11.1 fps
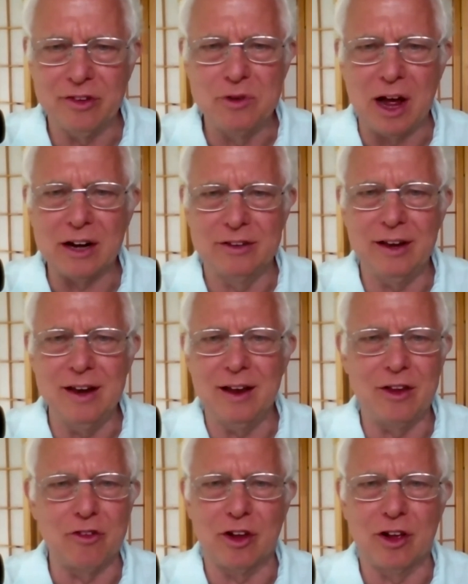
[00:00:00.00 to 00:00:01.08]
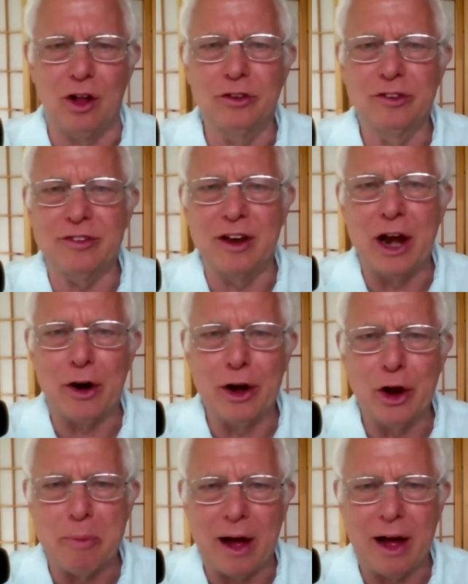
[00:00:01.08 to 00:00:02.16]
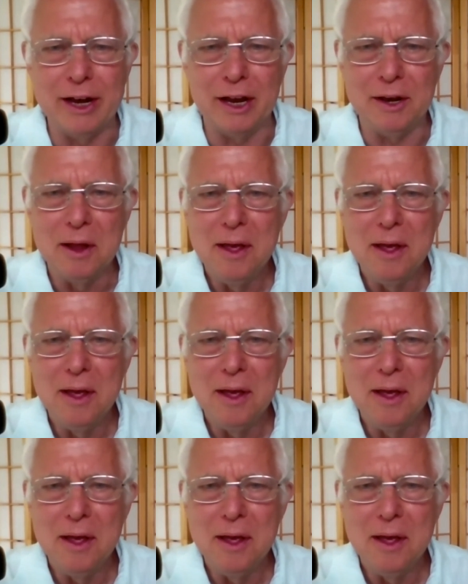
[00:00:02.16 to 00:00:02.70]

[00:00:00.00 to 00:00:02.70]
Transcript: is abducted, and there's a cult scenario behind it.